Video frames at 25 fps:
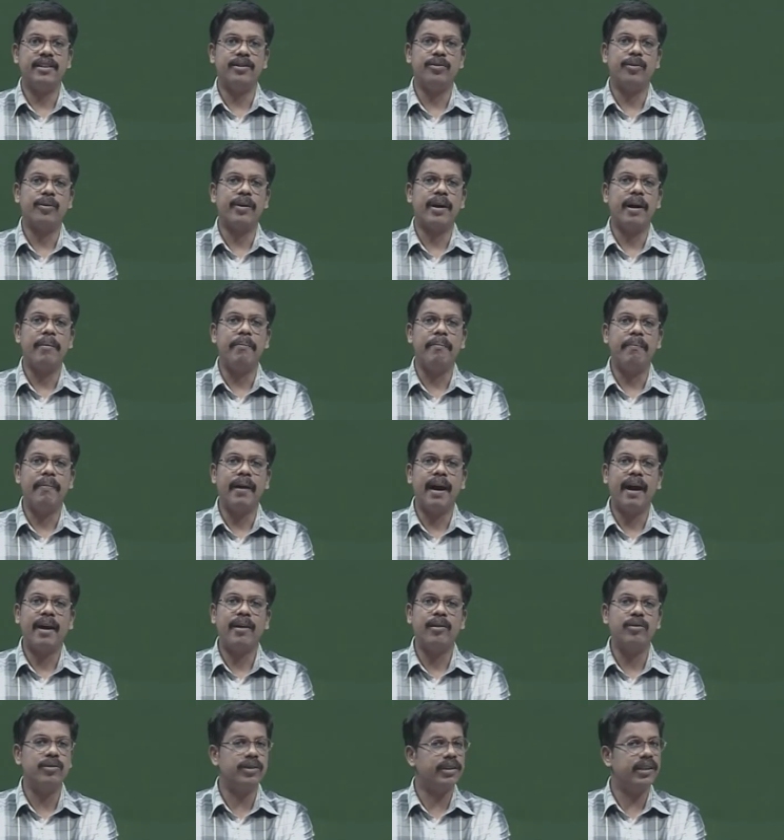who compare
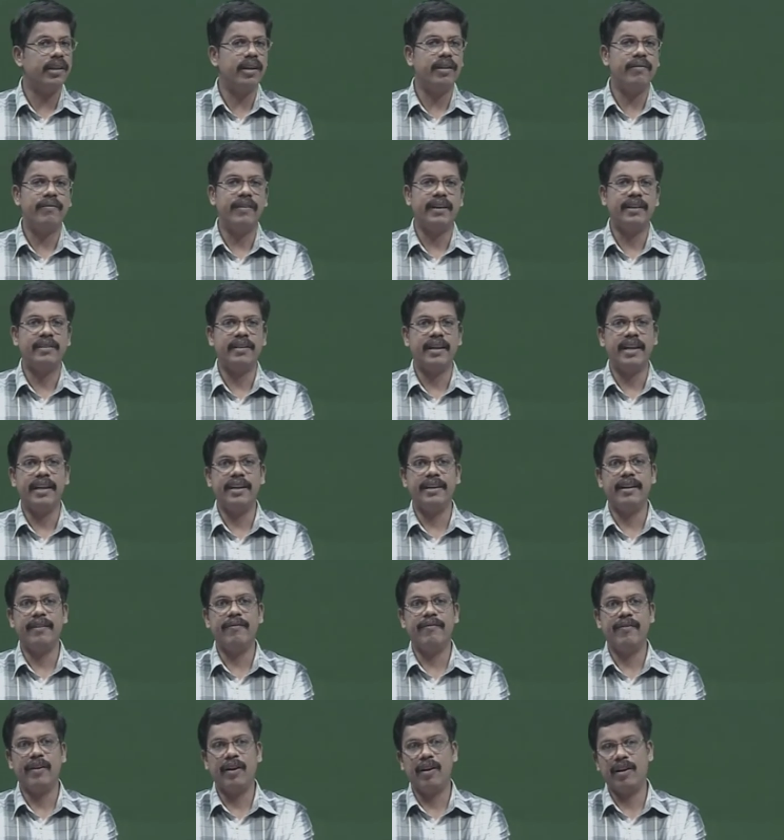Husserl with
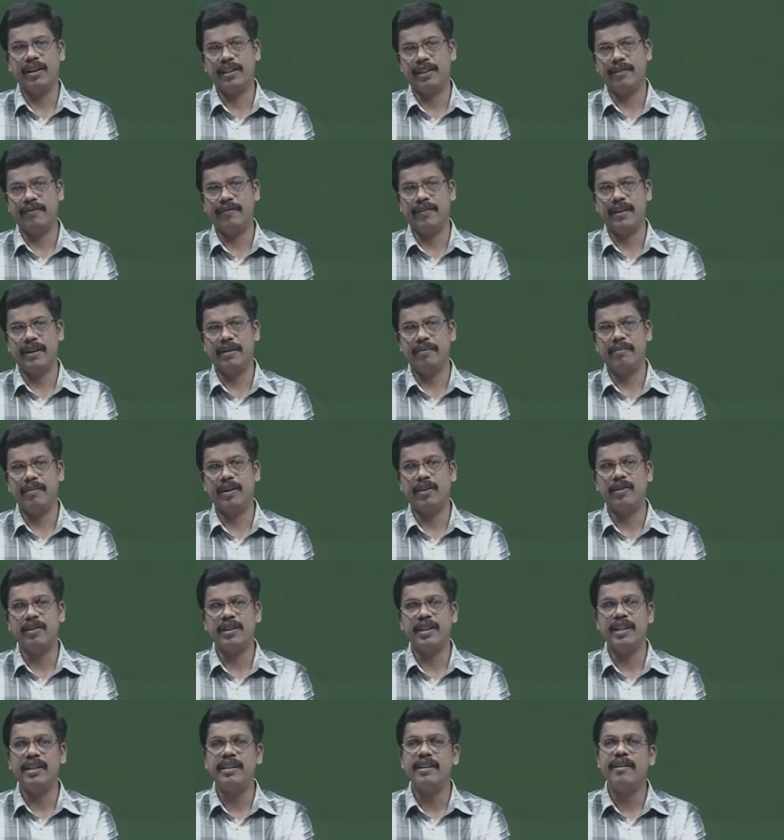Indian philosophy,
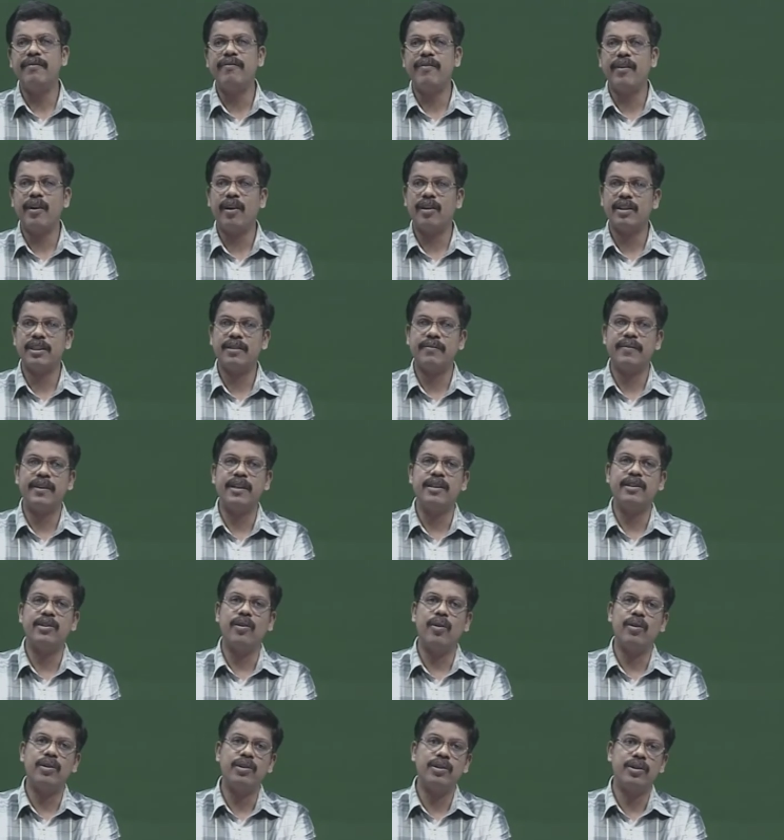because Indian philosophy is
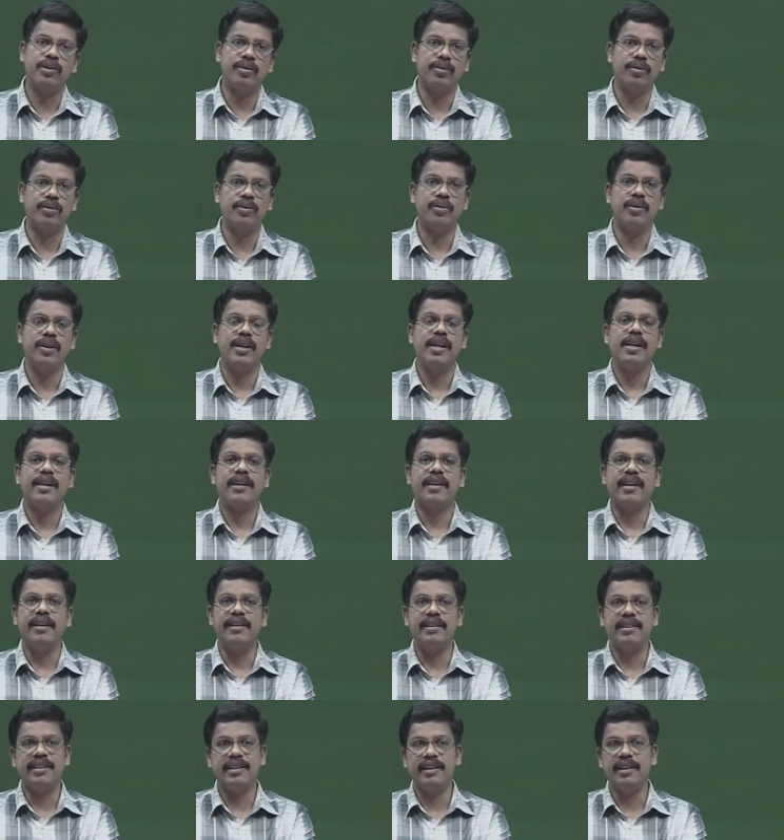also
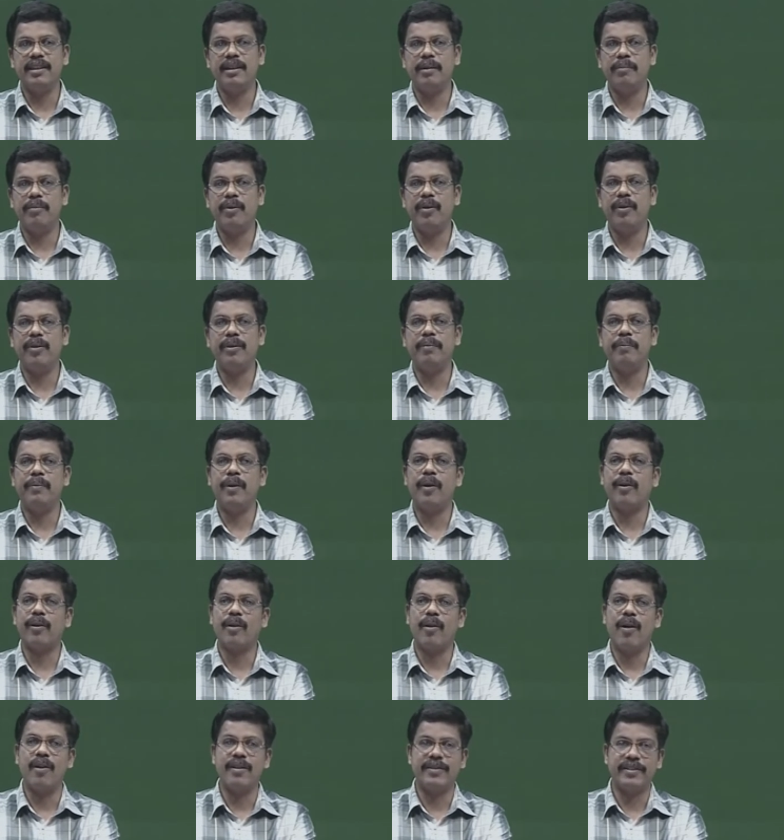concerned about pure
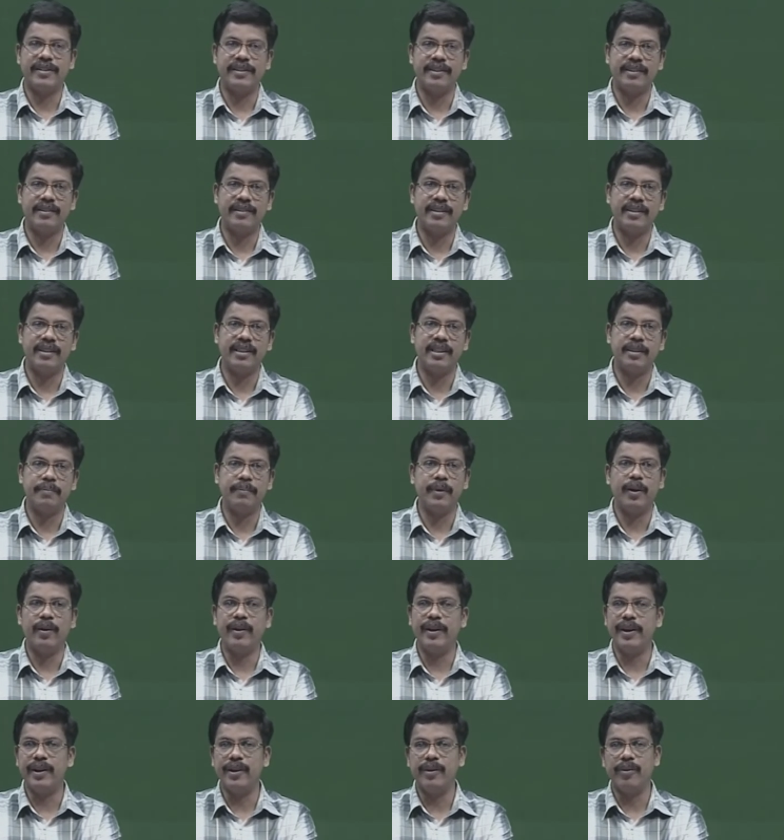consciousness,
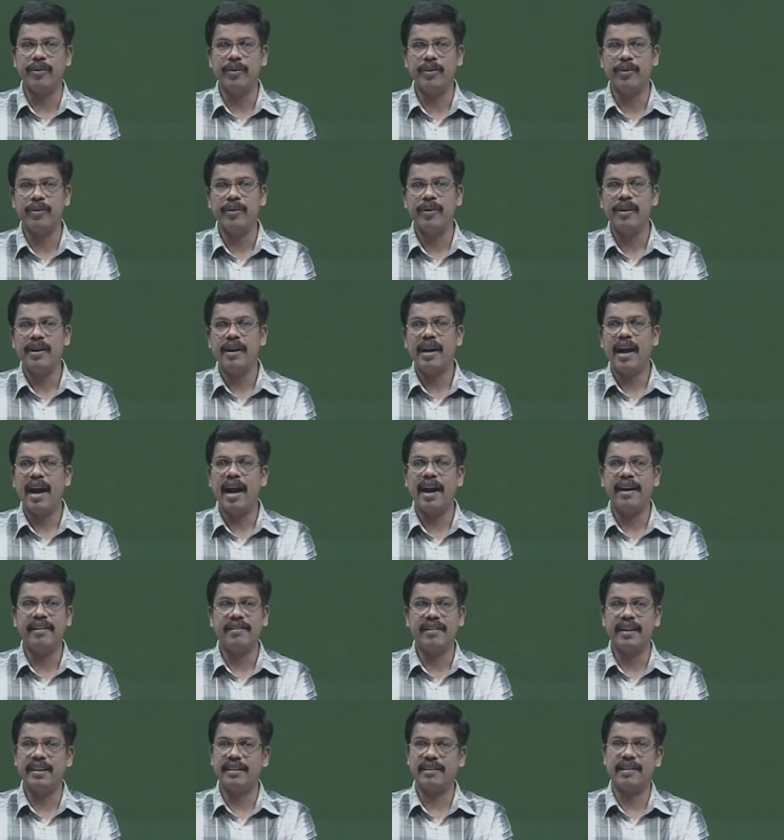pure ego
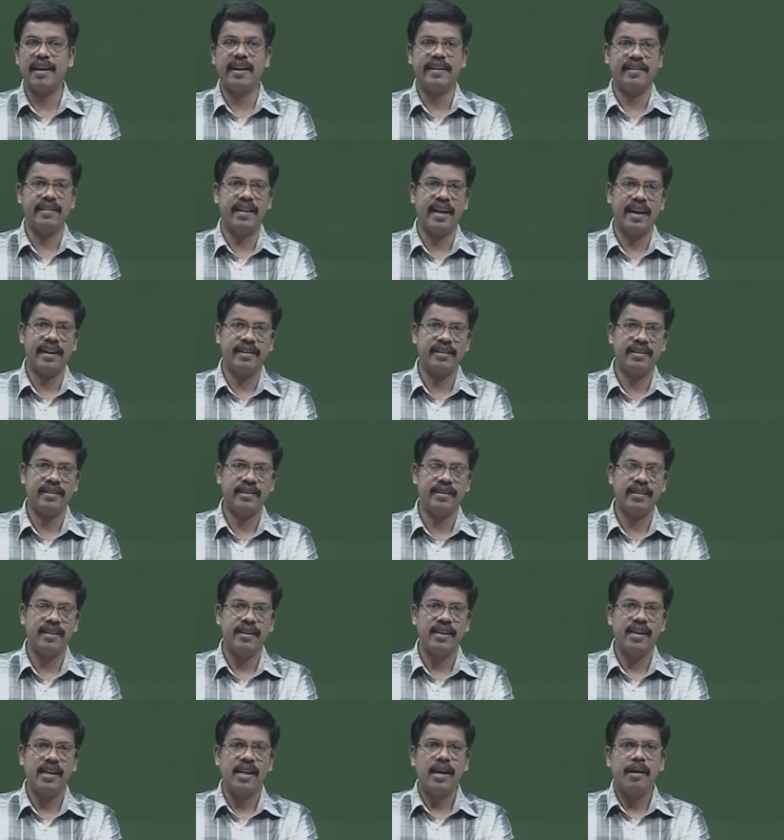and things like that.
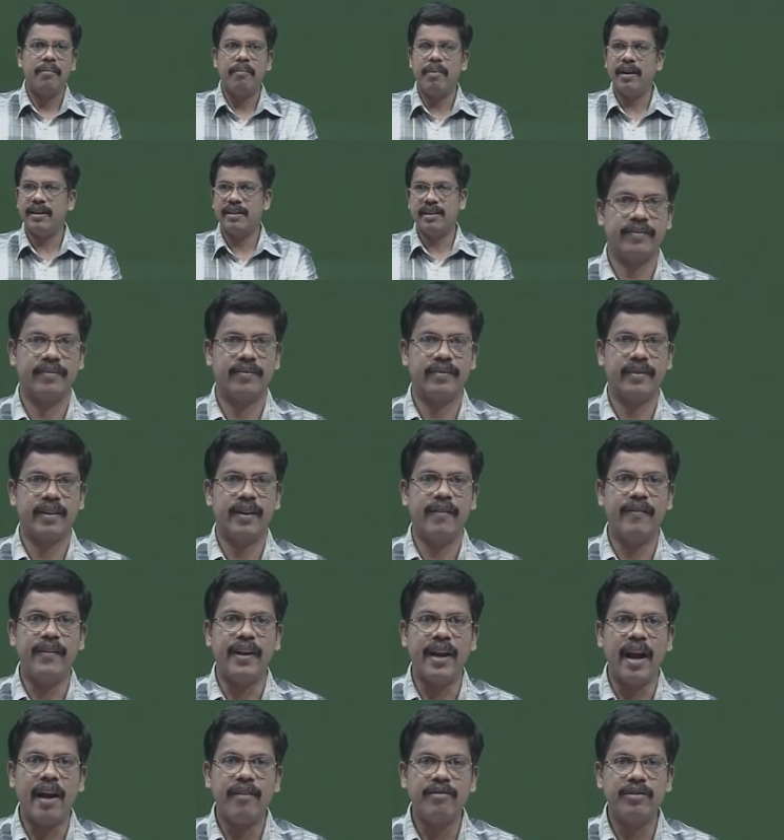But
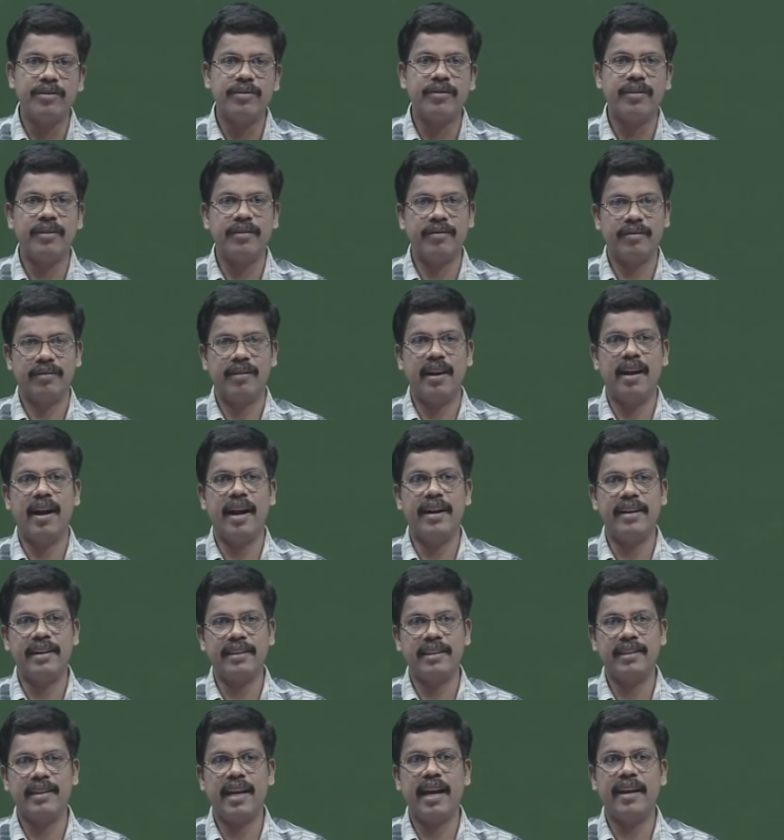we have to
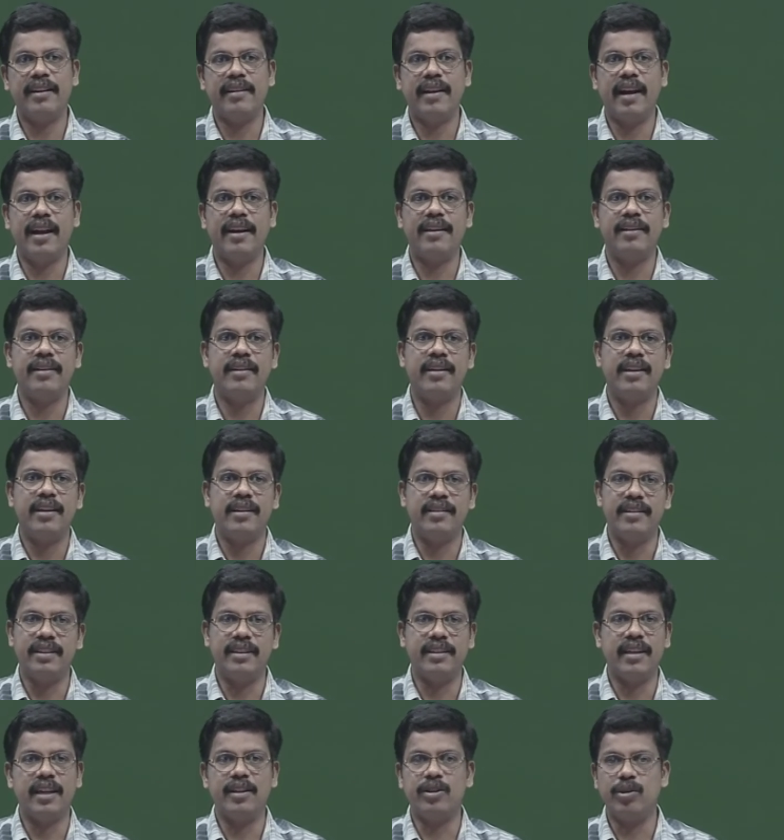understand that
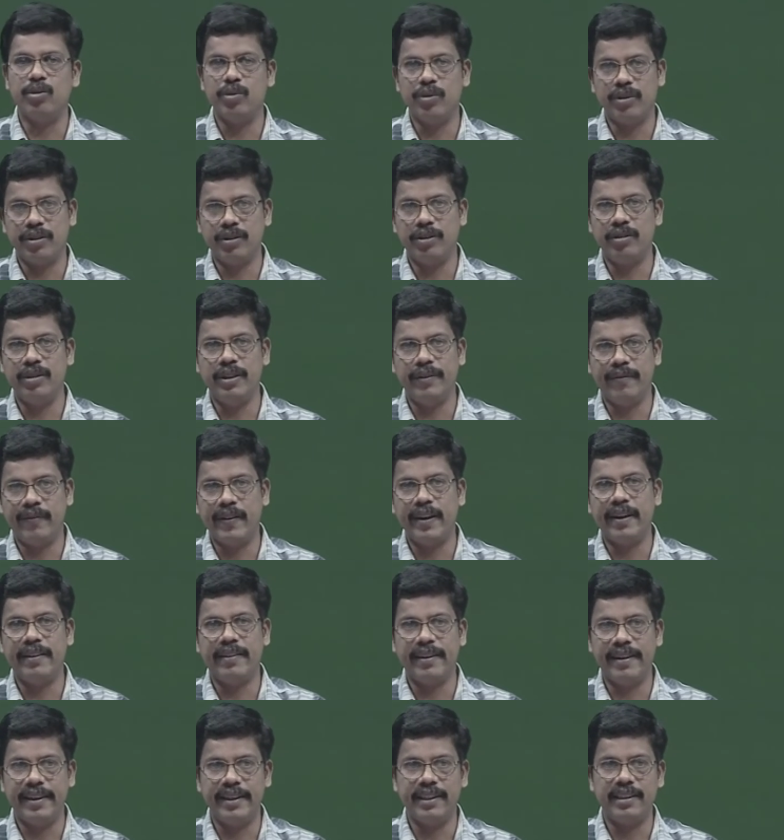these are two different
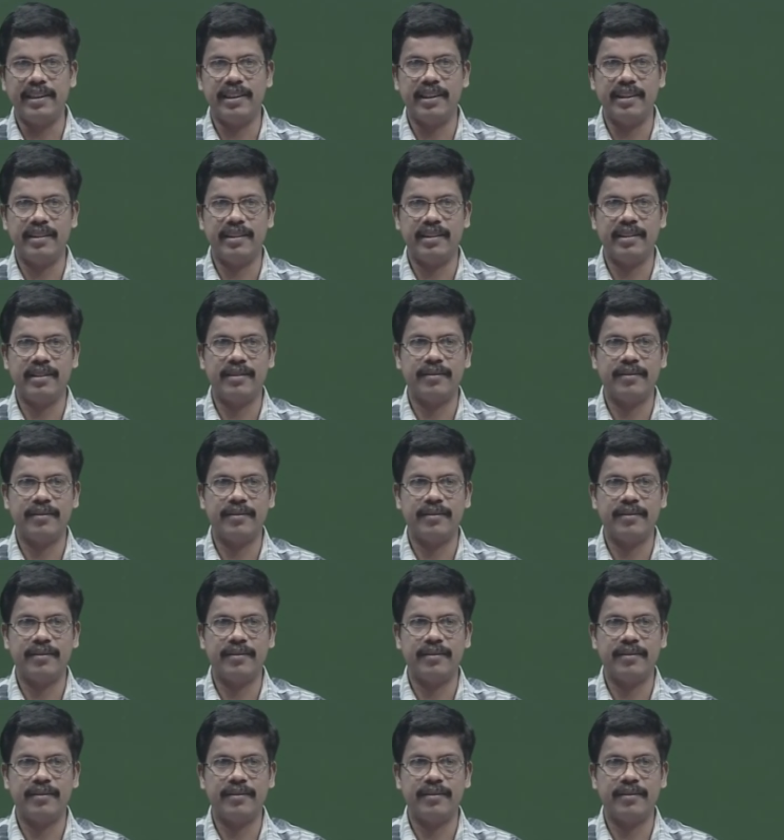traditions.